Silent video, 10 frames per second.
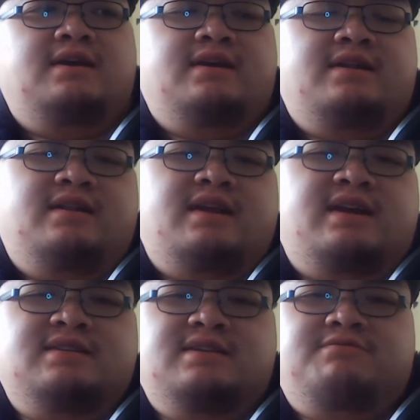
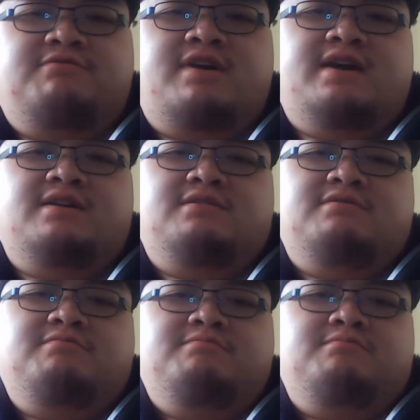negative way
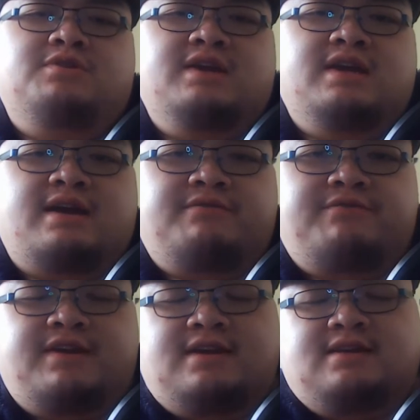of looking at
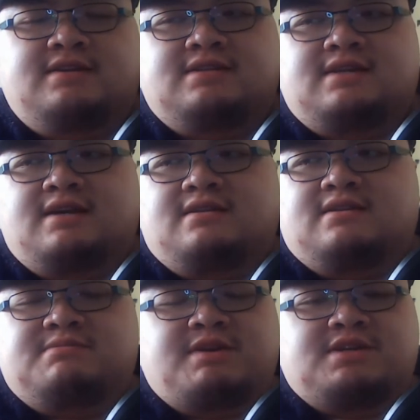things, and
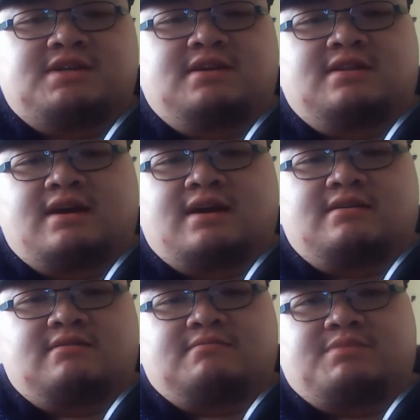especially that
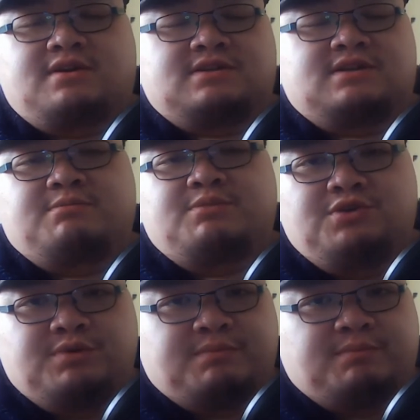because I'm
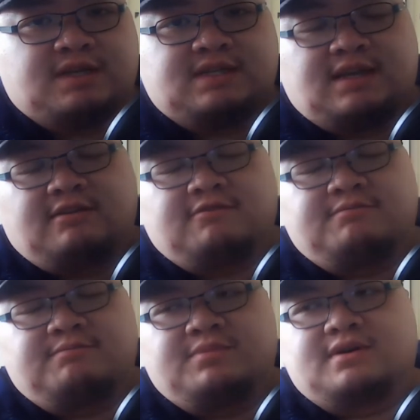human myself,
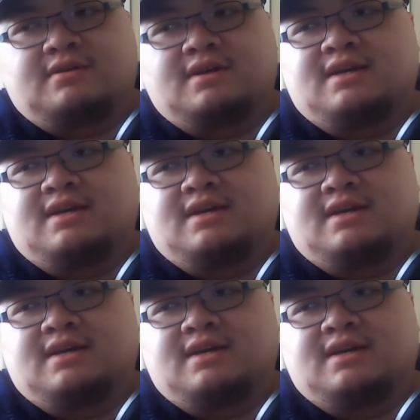but